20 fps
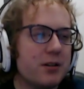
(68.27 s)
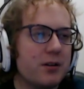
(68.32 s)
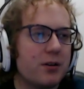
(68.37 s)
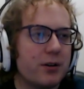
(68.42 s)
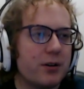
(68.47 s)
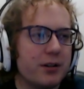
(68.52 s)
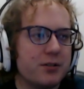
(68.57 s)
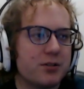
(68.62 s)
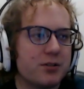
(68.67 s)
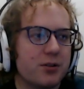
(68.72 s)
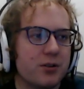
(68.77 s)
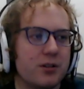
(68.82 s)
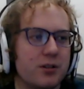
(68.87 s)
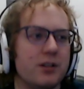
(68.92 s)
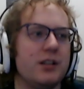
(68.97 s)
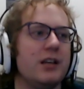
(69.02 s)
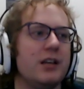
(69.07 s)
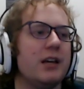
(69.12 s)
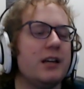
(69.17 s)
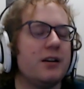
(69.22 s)
There is
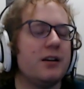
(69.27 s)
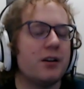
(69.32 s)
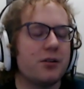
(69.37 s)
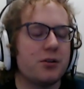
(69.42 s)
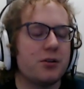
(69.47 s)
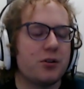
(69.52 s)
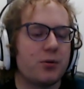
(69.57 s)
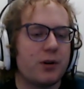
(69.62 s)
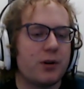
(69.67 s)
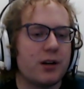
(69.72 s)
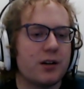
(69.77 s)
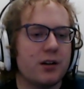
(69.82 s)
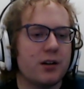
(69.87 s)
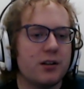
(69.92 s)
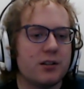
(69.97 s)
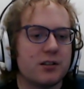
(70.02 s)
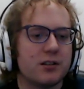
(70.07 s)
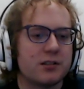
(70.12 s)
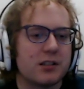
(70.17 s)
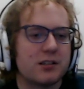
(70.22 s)
currently another Daraka
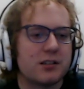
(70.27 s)
that is a